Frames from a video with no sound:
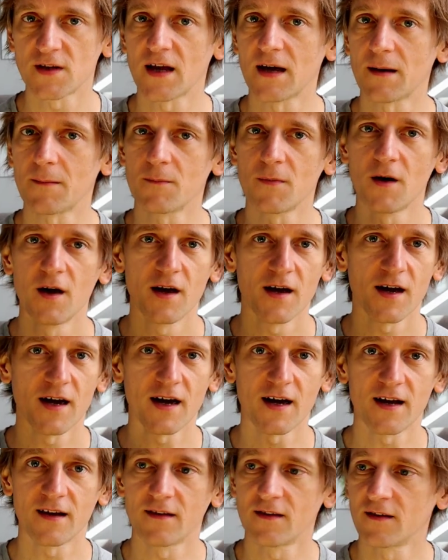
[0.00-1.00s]
them
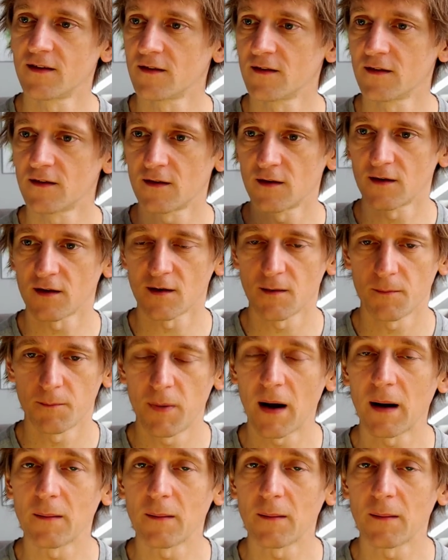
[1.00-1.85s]
and uh,